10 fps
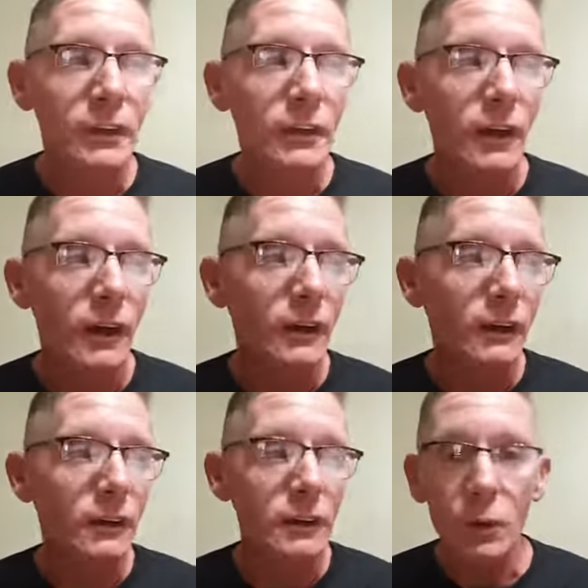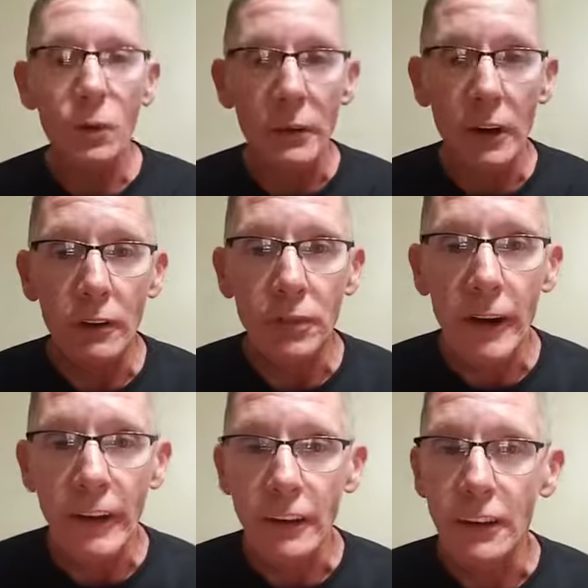Uh, it will be on Friday
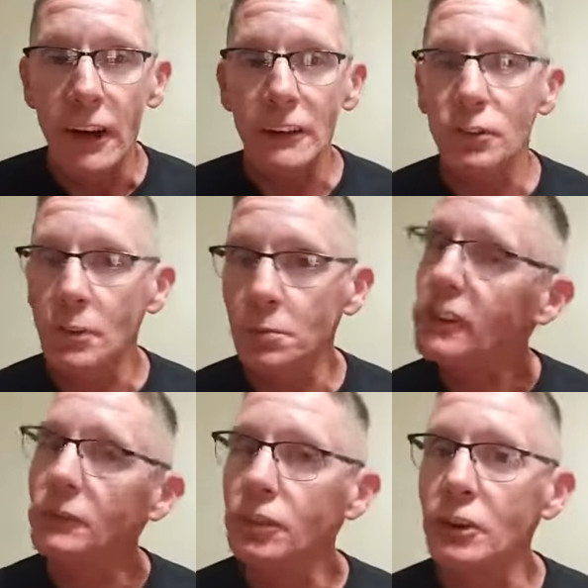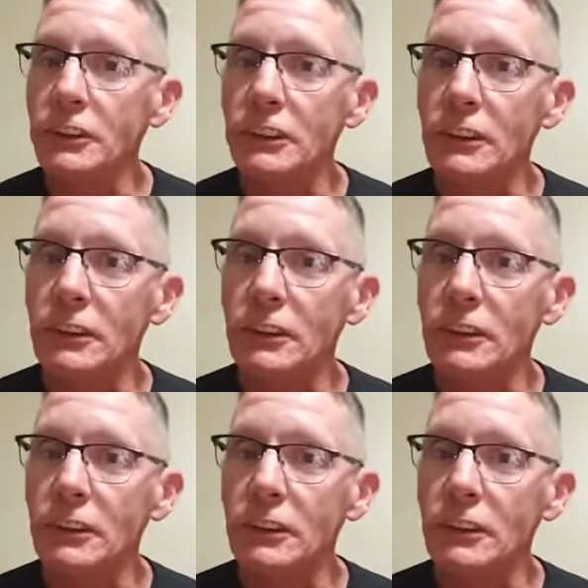nights from 7.30 mm-hmm.